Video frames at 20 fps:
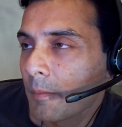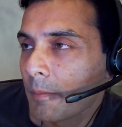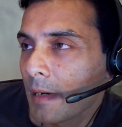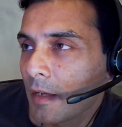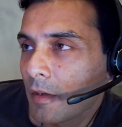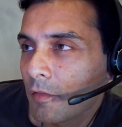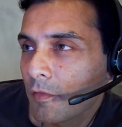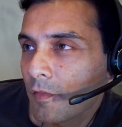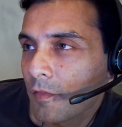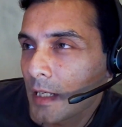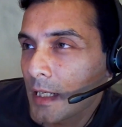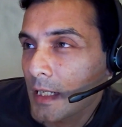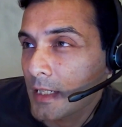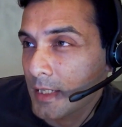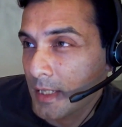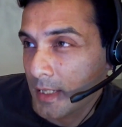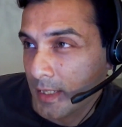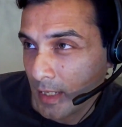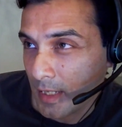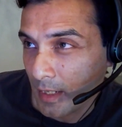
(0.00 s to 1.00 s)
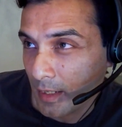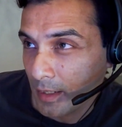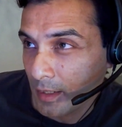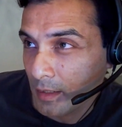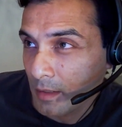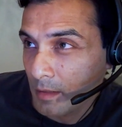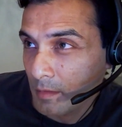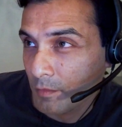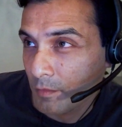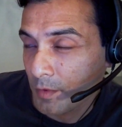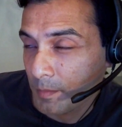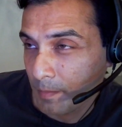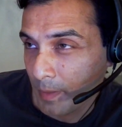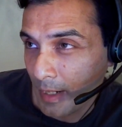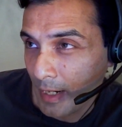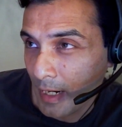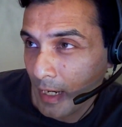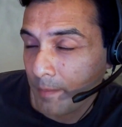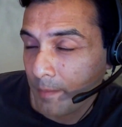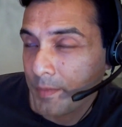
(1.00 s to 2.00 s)
biophilic design would
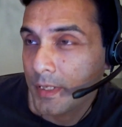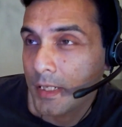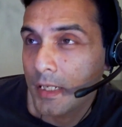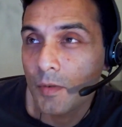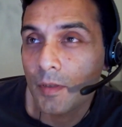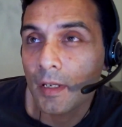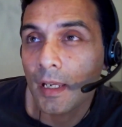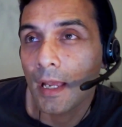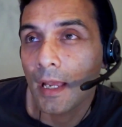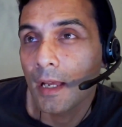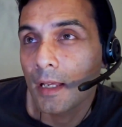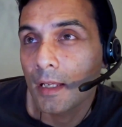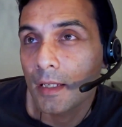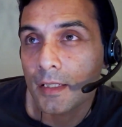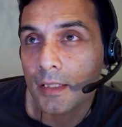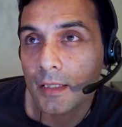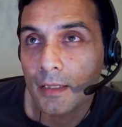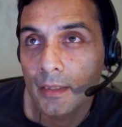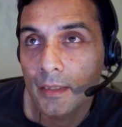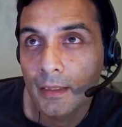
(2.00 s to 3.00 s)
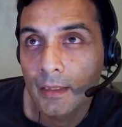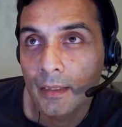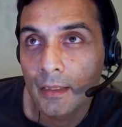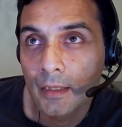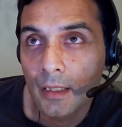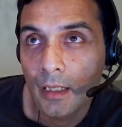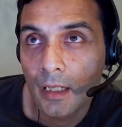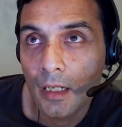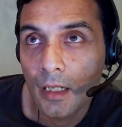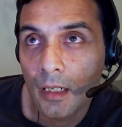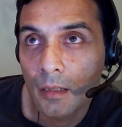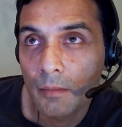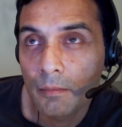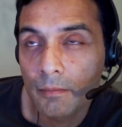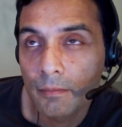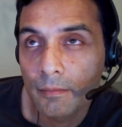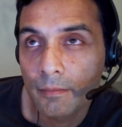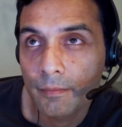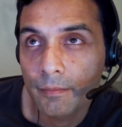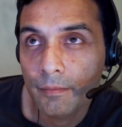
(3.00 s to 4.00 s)
perhaps look at
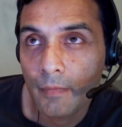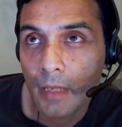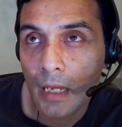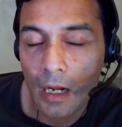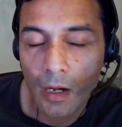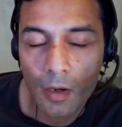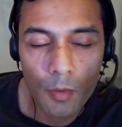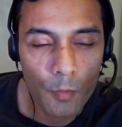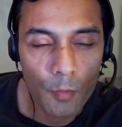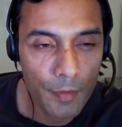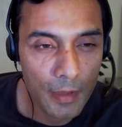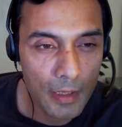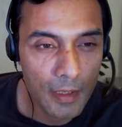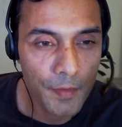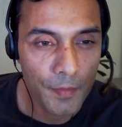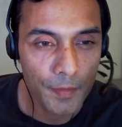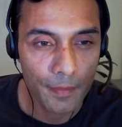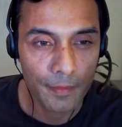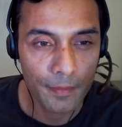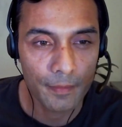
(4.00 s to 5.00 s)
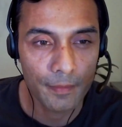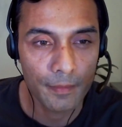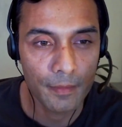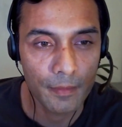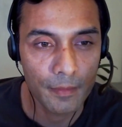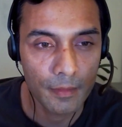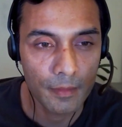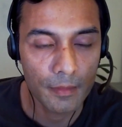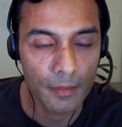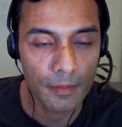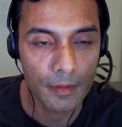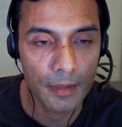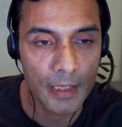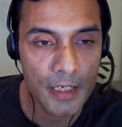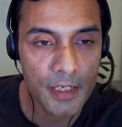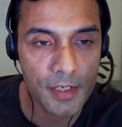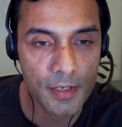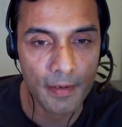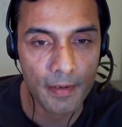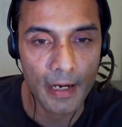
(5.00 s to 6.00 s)
how we
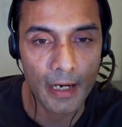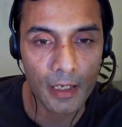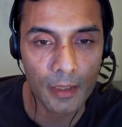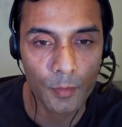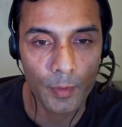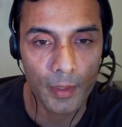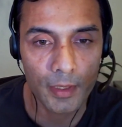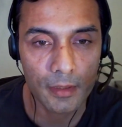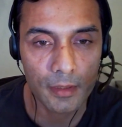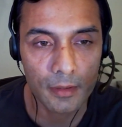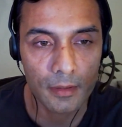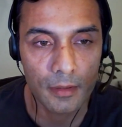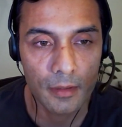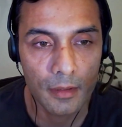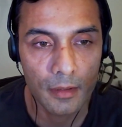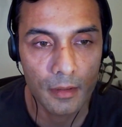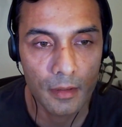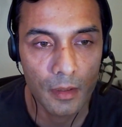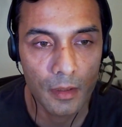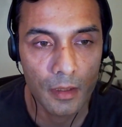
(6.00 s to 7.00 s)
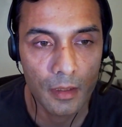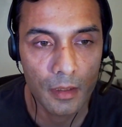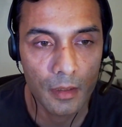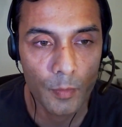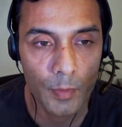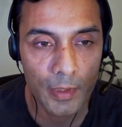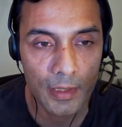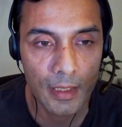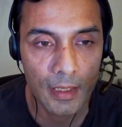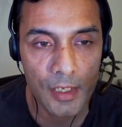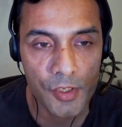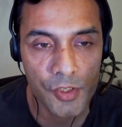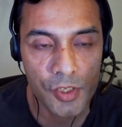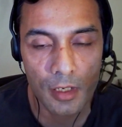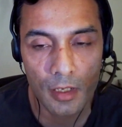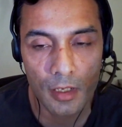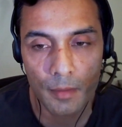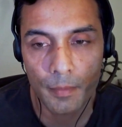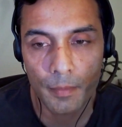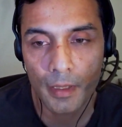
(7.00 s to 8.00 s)
interact with
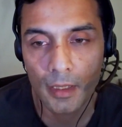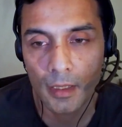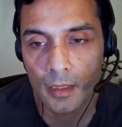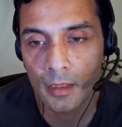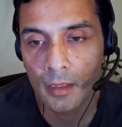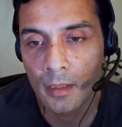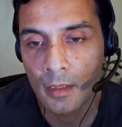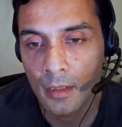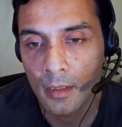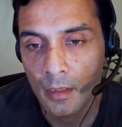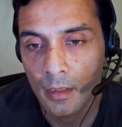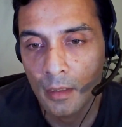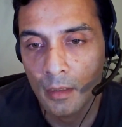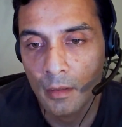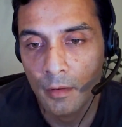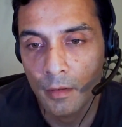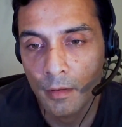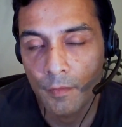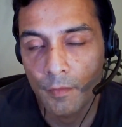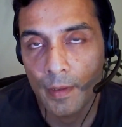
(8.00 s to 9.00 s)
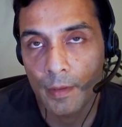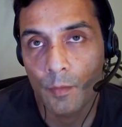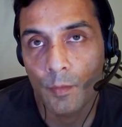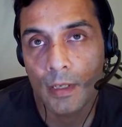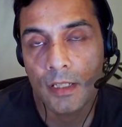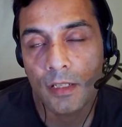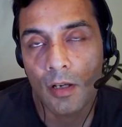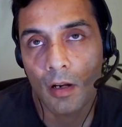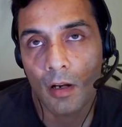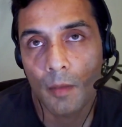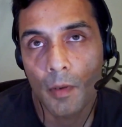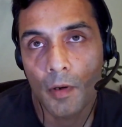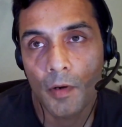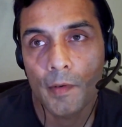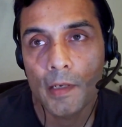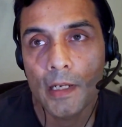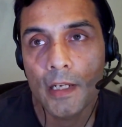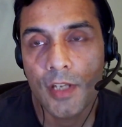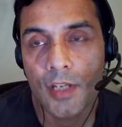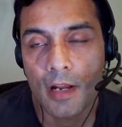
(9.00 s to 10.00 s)
nature. But when we talk
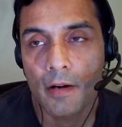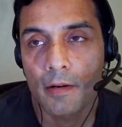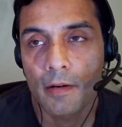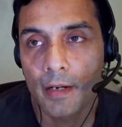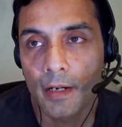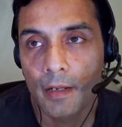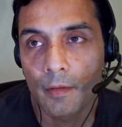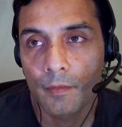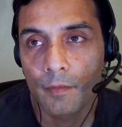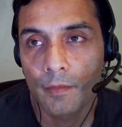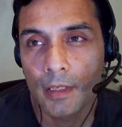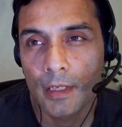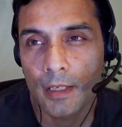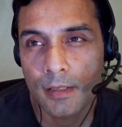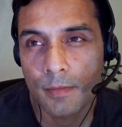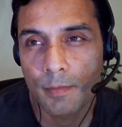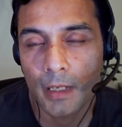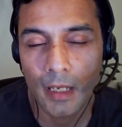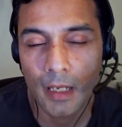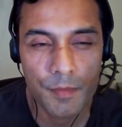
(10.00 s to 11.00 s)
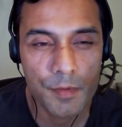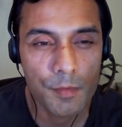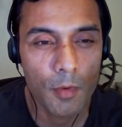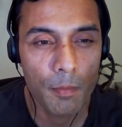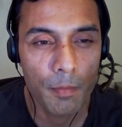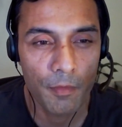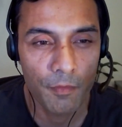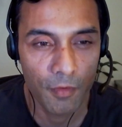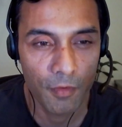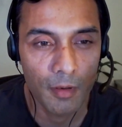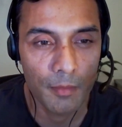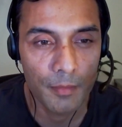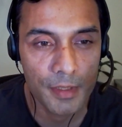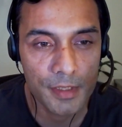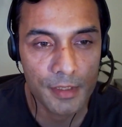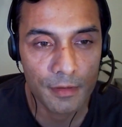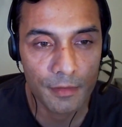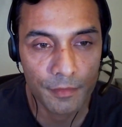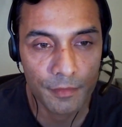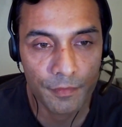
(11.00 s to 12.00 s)
about regenerative, this becomes more
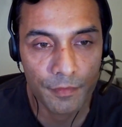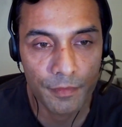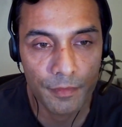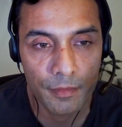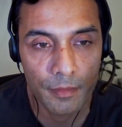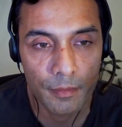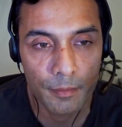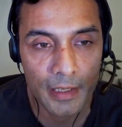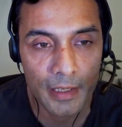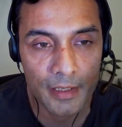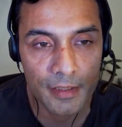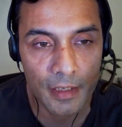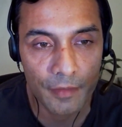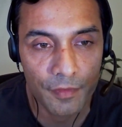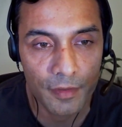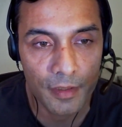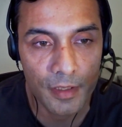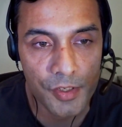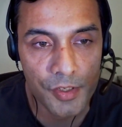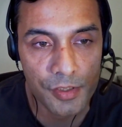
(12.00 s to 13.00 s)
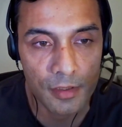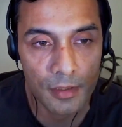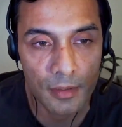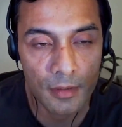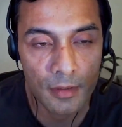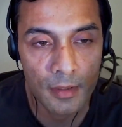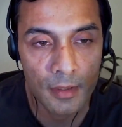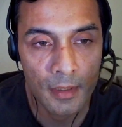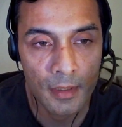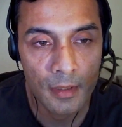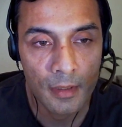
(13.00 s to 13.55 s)
performative by definition,